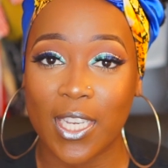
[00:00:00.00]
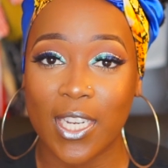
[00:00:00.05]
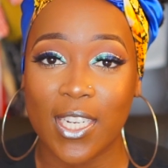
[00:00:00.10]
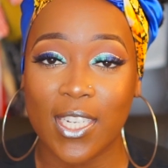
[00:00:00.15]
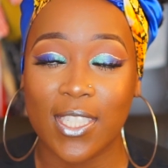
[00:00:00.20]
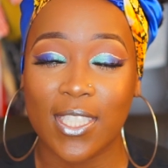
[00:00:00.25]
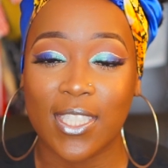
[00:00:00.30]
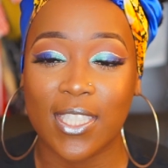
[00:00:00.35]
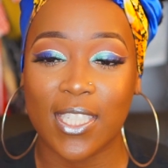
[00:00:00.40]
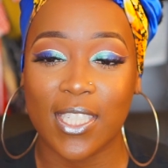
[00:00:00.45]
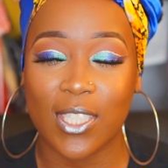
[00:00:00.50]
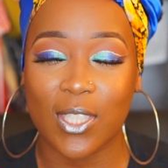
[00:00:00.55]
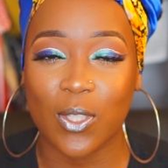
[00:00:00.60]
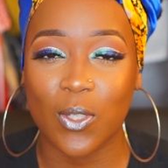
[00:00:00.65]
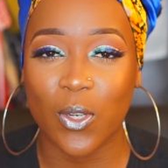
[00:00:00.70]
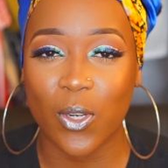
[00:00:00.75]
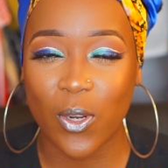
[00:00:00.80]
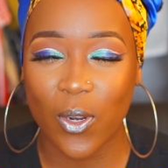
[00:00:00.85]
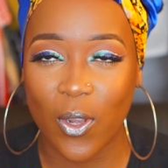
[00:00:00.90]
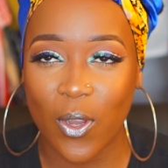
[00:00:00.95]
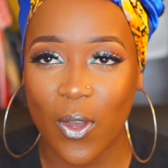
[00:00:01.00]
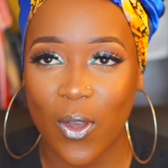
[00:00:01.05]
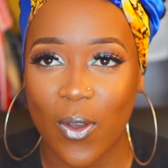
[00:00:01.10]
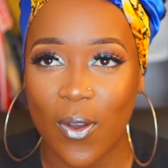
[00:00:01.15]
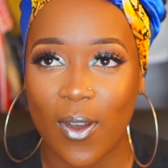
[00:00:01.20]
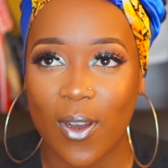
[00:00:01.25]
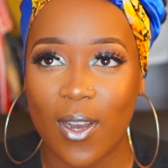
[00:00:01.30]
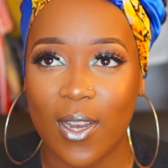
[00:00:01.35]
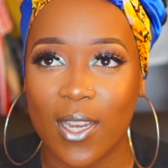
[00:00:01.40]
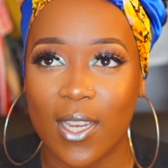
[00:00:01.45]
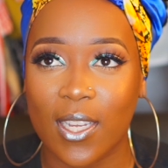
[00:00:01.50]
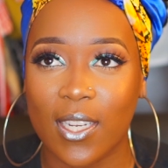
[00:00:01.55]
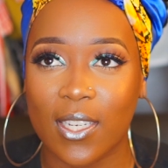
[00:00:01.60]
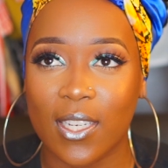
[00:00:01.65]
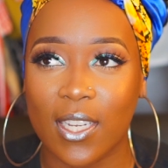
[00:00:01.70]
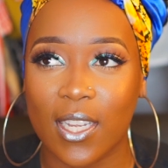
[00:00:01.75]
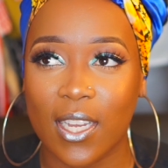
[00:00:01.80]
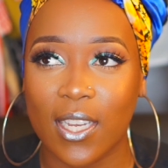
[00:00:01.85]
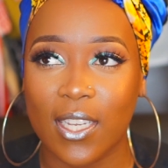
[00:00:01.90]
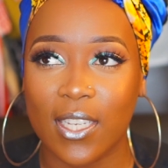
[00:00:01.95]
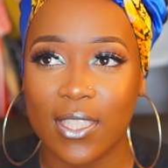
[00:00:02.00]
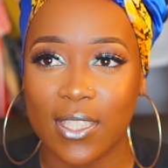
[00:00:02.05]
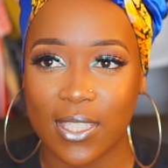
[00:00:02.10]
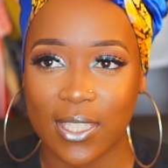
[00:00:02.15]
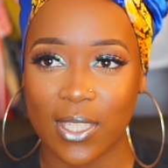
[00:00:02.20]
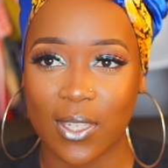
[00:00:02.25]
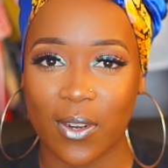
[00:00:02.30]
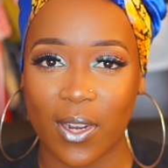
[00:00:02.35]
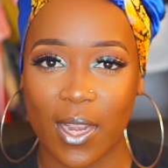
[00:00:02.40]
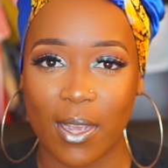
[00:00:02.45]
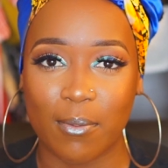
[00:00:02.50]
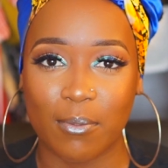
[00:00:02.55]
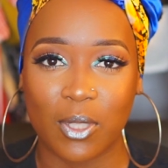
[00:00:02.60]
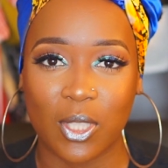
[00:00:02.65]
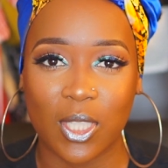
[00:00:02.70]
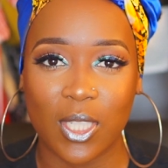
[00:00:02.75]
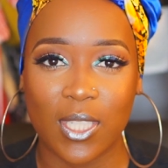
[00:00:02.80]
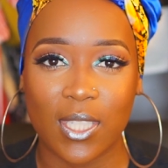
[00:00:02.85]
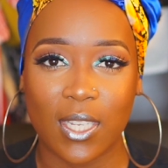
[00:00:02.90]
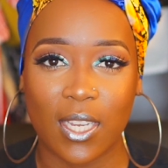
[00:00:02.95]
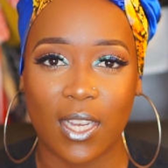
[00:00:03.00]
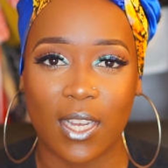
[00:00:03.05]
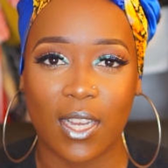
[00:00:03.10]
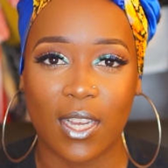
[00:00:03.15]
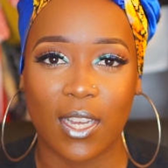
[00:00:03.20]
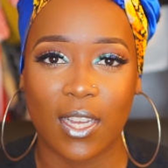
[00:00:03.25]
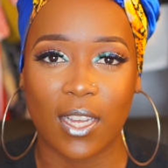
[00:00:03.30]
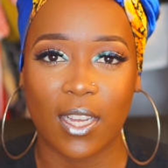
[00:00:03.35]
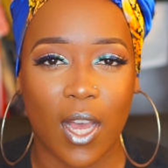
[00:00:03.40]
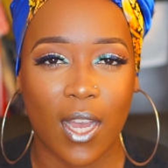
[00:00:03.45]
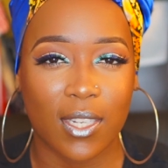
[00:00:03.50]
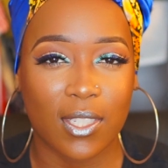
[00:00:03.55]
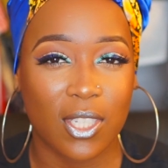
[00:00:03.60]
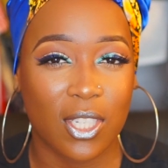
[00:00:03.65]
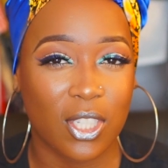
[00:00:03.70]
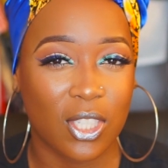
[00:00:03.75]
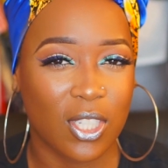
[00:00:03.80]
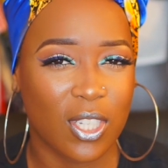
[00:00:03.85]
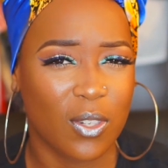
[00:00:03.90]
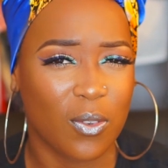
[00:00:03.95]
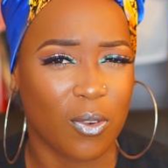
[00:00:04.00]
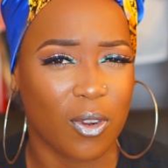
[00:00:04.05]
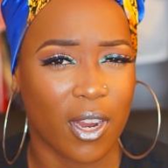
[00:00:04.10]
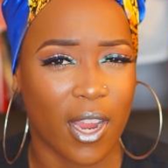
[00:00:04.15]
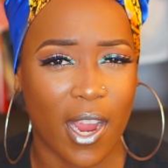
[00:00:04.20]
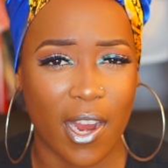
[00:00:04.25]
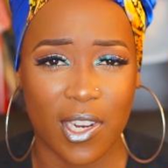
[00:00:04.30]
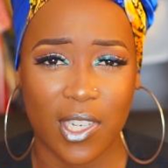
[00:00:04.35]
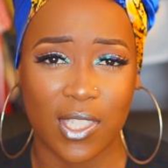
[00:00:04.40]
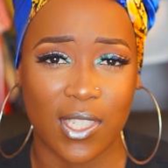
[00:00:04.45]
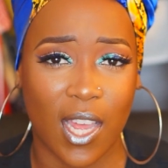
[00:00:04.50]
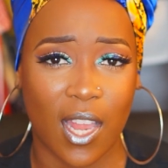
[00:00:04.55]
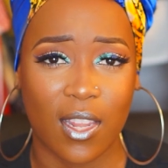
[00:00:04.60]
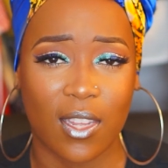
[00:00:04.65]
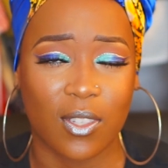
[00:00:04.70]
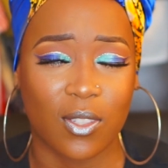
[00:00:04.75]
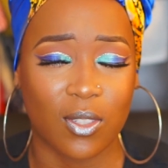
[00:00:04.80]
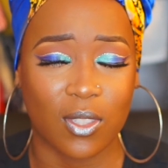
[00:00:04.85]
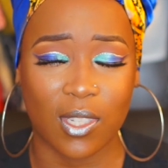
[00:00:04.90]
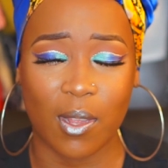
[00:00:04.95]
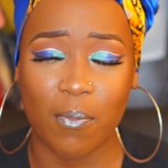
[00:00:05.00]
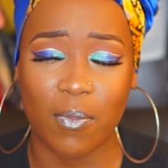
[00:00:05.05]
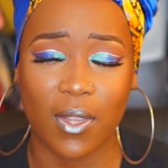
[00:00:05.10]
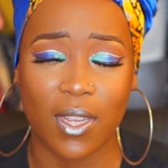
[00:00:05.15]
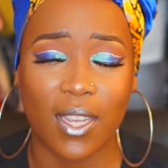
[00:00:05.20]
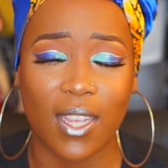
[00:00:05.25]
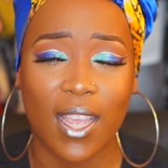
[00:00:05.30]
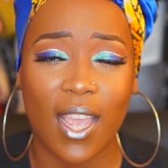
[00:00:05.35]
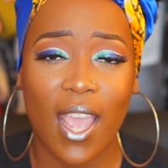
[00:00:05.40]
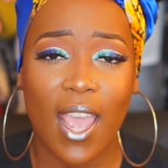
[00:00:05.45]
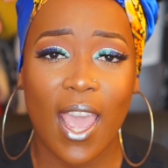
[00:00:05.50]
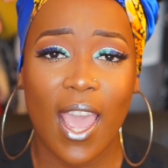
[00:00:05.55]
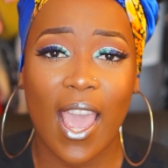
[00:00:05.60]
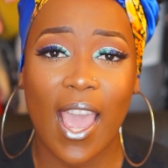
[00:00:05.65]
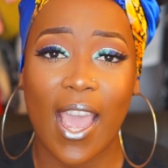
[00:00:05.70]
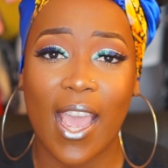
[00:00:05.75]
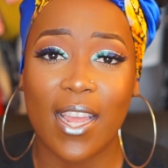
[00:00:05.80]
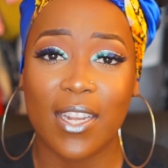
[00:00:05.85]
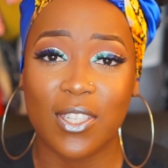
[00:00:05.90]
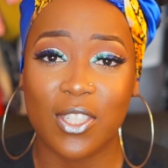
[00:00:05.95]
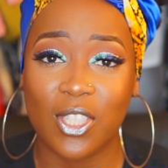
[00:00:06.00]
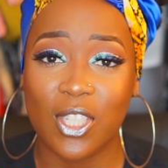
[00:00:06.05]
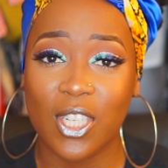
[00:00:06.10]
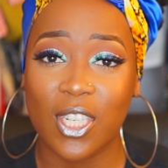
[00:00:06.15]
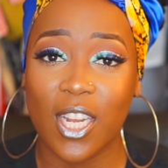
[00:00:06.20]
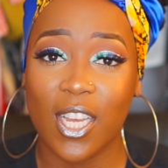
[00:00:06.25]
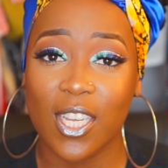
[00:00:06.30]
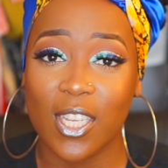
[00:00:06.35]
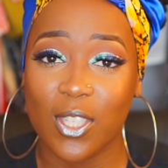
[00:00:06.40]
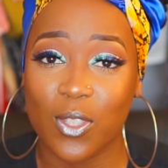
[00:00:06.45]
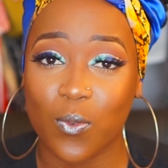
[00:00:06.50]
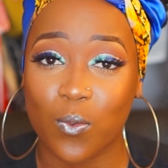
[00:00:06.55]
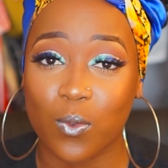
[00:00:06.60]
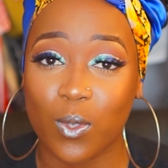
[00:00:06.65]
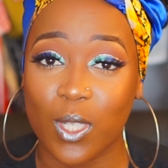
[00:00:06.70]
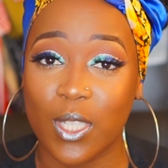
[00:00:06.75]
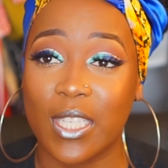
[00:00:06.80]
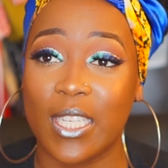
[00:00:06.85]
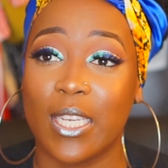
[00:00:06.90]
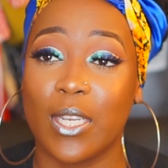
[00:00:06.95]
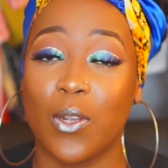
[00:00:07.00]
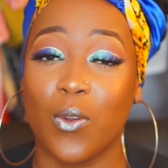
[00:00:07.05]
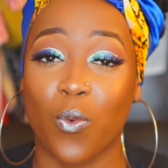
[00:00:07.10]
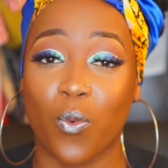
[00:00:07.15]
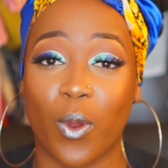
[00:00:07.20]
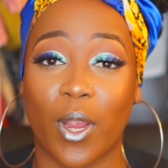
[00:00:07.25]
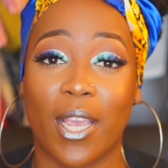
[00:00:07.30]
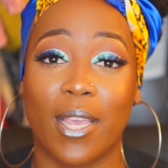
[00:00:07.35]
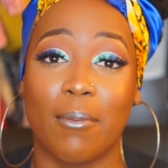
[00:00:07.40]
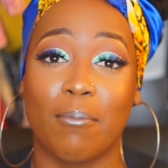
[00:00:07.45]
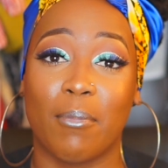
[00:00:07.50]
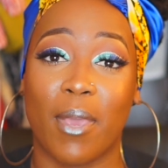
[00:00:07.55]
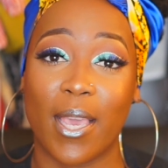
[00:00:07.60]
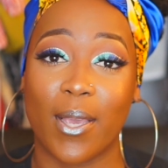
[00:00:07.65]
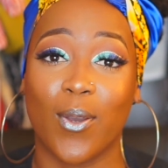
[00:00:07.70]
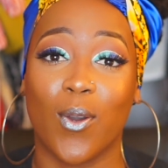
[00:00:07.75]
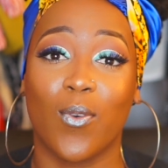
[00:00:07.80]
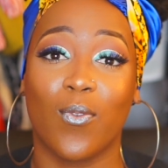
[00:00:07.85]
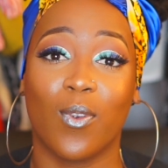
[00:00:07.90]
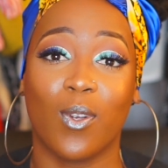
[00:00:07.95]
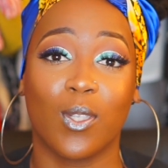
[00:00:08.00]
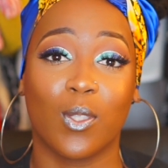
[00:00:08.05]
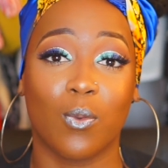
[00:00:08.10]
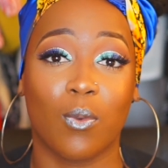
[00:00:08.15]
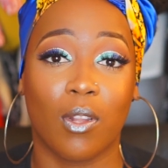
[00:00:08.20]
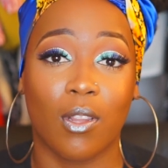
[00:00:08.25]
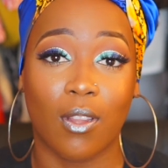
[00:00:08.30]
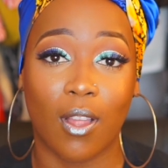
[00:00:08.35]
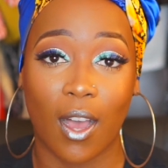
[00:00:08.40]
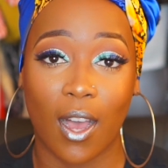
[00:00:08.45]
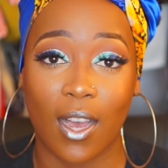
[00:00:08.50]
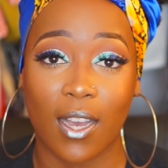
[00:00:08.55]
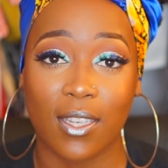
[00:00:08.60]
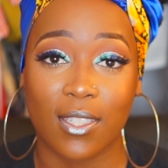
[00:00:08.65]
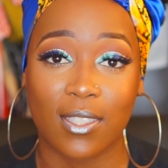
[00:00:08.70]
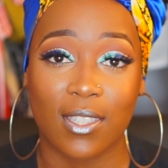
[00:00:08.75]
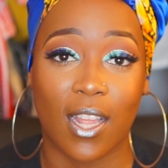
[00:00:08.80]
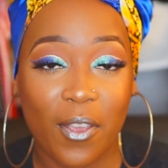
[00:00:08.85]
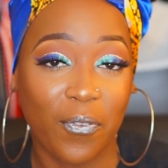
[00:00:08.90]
There's this girl on Instagram, she's a loctician or a hairstylist or something, and she does really great makeovers with locks.